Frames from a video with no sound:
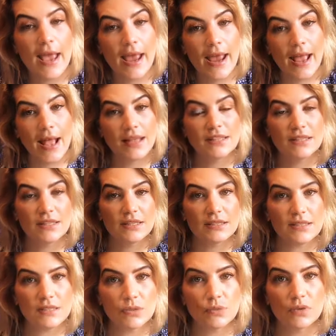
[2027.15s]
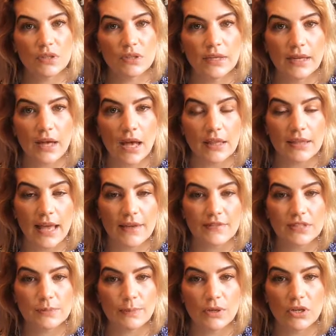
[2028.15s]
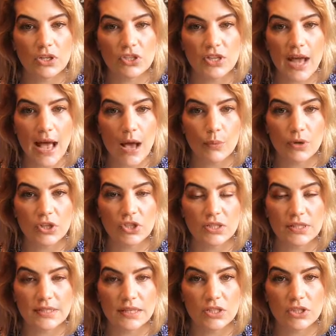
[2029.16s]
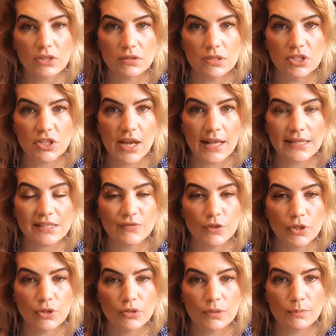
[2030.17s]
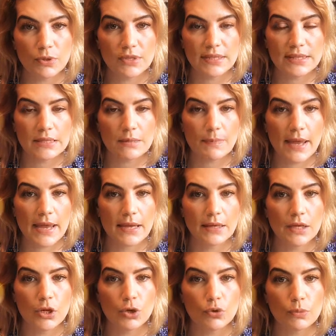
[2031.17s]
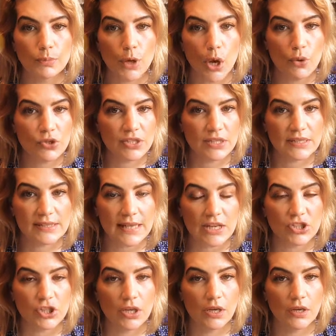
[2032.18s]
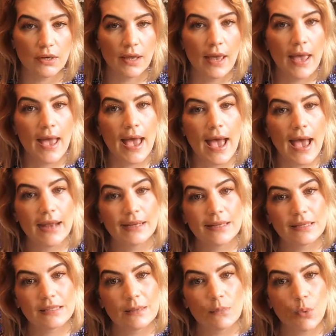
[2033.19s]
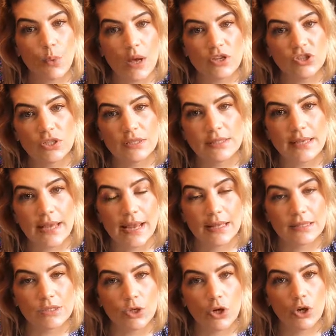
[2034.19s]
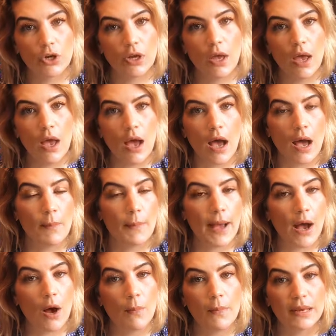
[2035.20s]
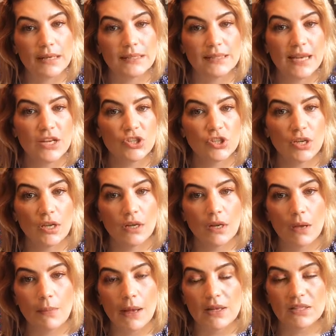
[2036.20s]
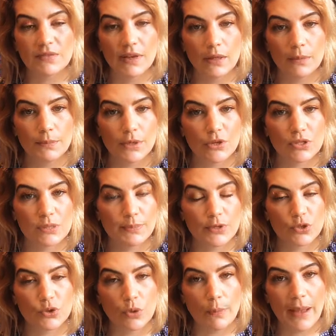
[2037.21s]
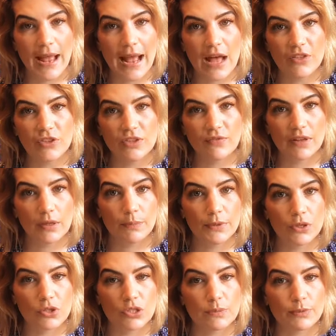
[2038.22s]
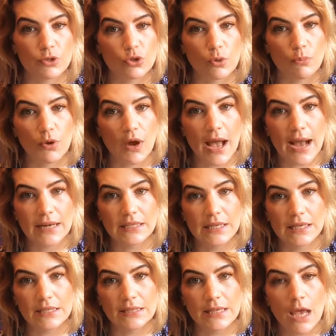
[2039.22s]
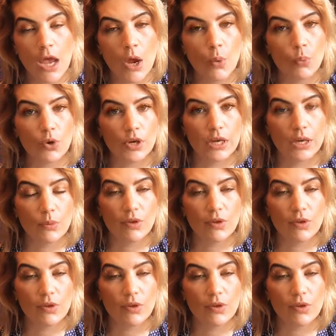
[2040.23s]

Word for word: And this is really a live spirit chat, which is a chance for you to participate in a group coaching session and get some questions answered about meditation, about developing your spiritual path, developing your spiritual practice, working